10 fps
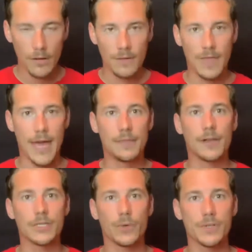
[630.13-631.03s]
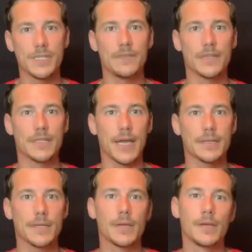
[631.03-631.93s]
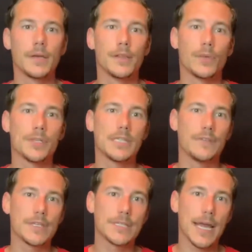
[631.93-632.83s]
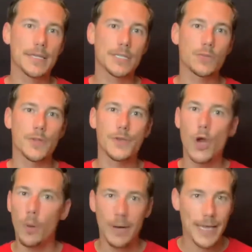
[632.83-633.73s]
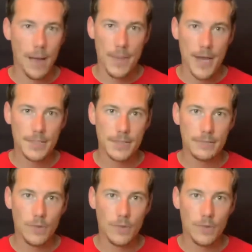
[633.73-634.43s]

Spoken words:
Then there's the receiving stance. The receiving stance is with nobody on base.